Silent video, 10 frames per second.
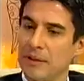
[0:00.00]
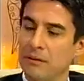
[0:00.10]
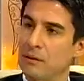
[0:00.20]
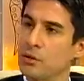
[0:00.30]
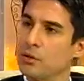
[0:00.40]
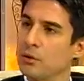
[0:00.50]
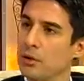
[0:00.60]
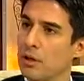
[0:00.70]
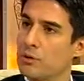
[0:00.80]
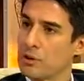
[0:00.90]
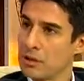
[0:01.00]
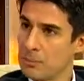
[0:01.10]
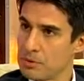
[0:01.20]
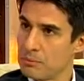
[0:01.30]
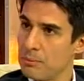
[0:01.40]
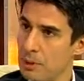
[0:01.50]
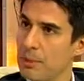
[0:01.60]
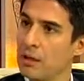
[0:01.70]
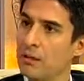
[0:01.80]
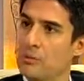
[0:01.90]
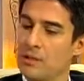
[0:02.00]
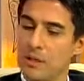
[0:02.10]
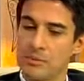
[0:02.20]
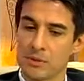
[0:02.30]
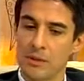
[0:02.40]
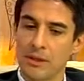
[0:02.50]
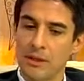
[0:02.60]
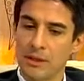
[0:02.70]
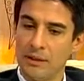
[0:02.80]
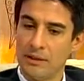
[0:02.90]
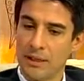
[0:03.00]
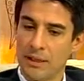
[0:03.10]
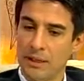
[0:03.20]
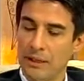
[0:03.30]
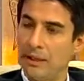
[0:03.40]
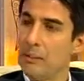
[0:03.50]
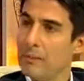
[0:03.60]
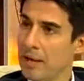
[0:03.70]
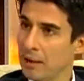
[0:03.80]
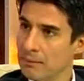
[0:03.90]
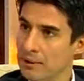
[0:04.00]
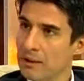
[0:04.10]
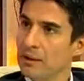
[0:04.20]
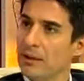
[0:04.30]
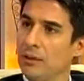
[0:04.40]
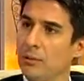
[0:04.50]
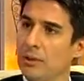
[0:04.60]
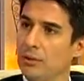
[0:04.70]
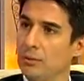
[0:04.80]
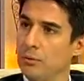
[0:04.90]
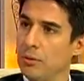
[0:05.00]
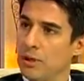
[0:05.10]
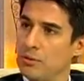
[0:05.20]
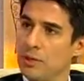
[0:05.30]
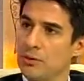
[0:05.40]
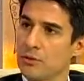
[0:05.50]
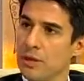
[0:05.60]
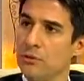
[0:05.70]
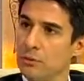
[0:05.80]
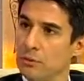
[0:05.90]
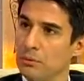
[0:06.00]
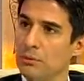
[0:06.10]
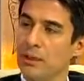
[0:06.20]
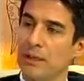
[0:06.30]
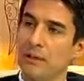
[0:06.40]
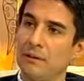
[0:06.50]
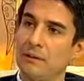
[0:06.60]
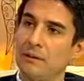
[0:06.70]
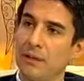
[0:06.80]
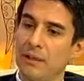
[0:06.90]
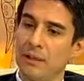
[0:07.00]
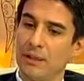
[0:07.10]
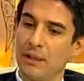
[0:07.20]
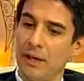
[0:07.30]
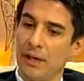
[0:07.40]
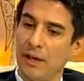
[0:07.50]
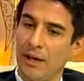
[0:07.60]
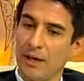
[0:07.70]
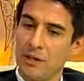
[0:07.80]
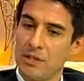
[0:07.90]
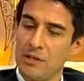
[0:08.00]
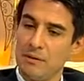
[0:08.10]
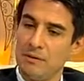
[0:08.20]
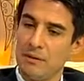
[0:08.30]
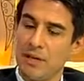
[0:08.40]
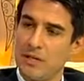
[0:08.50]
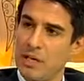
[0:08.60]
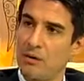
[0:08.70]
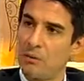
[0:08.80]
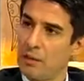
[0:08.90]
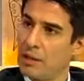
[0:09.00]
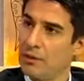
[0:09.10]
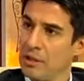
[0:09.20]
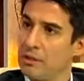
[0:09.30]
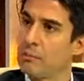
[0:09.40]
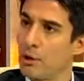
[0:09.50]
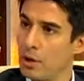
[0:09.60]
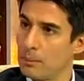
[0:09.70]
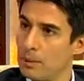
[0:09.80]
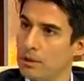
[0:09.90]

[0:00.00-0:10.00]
surgical contraception, permanent contraception. It's done in the male, and what you actually are trying to do is achieve an ejaculate without any sperm.